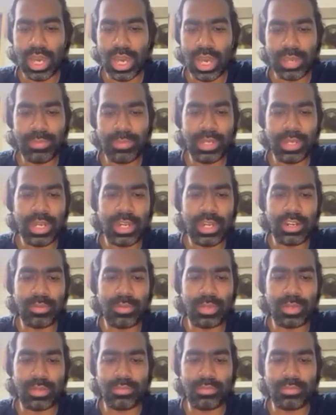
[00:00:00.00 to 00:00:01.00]

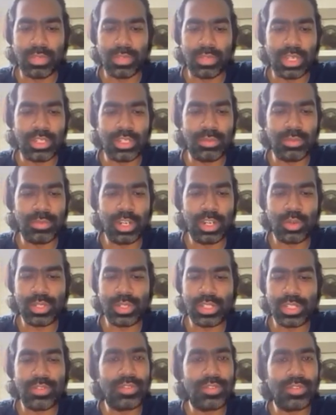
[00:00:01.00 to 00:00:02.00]
hypernatremia. A similar
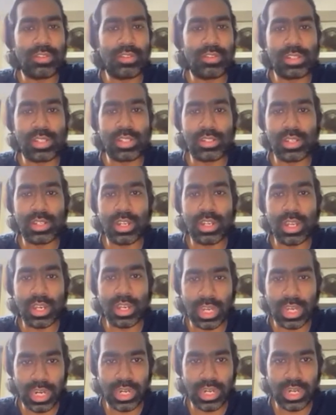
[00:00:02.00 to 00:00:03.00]
question we have discussed in our
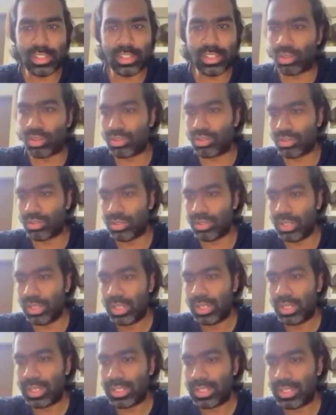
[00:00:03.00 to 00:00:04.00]
ENDs also.
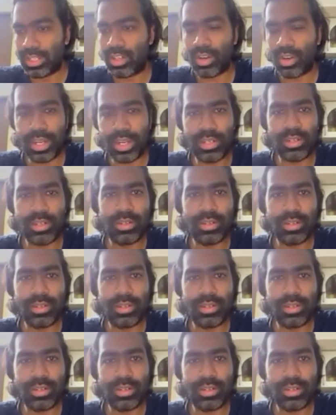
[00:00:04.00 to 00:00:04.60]
Is that right?